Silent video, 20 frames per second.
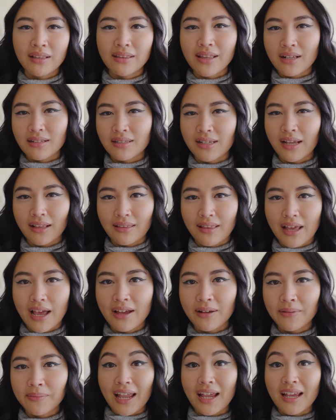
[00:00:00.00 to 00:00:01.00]
Things like
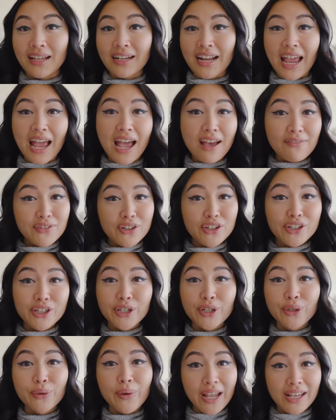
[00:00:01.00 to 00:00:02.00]
that. And after
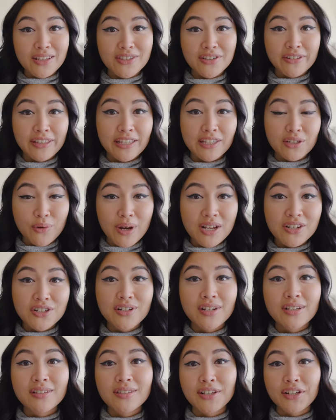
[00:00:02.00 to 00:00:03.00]
you answer these
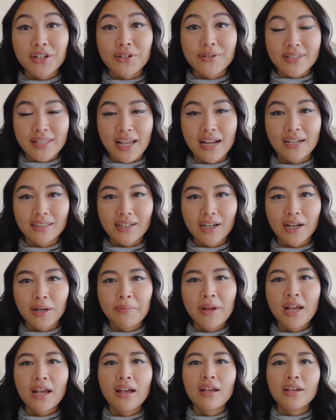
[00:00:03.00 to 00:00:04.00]
questions and you're signed
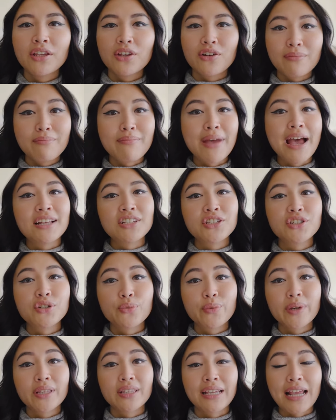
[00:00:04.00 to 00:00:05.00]
up, you're matched
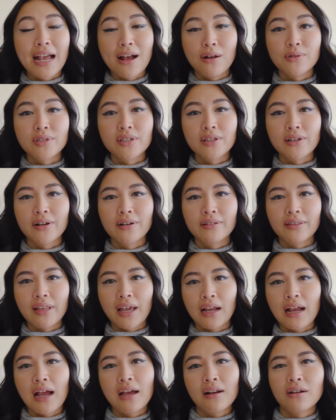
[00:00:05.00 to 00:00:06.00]
with a counselor
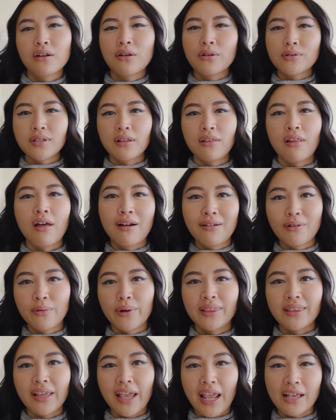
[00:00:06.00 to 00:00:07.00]
that kind of goes along
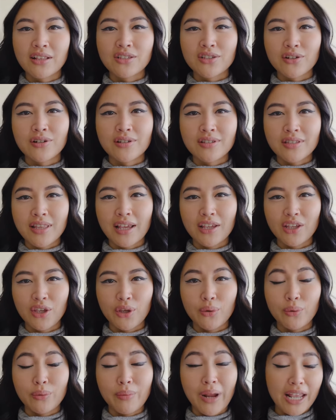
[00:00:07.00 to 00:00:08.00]
with the answers that
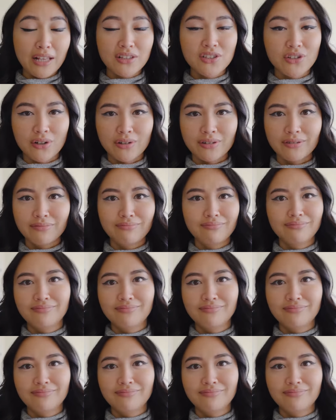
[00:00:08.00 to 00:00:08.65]
you answered.